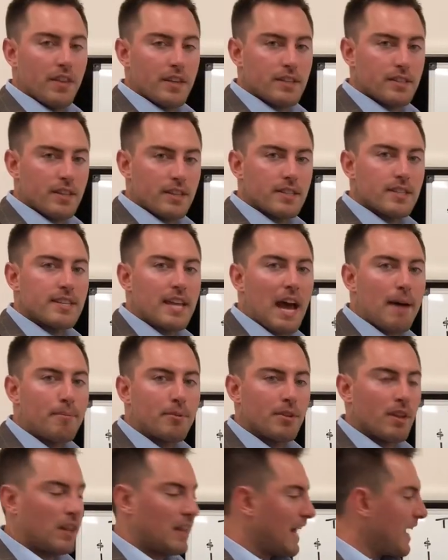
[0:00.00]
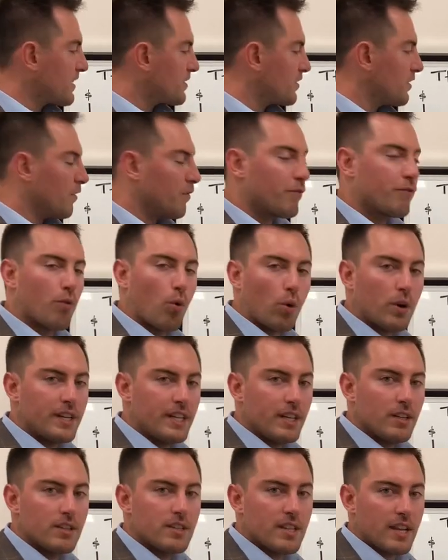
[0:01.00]
This has happened in the last 4
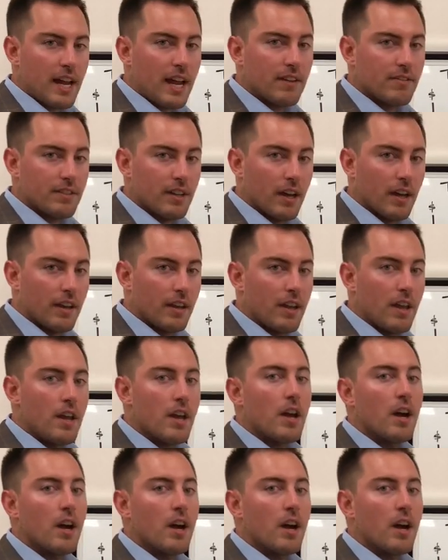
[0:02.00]
deals that I've done.